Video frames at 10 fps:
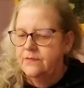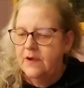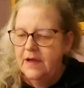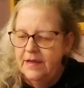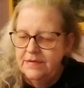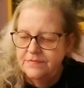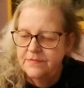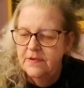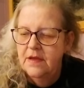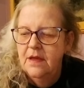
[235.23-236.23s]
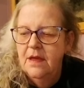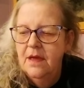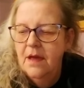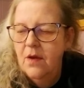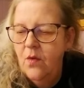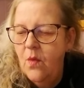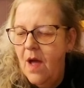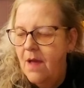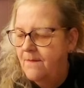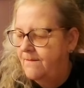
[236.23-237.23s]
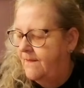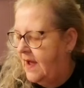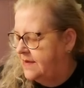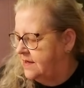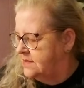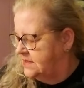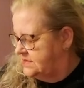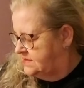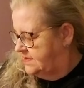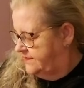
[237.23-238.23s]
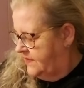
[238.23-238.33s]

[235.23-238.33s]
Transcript: Right? Oh my goodness.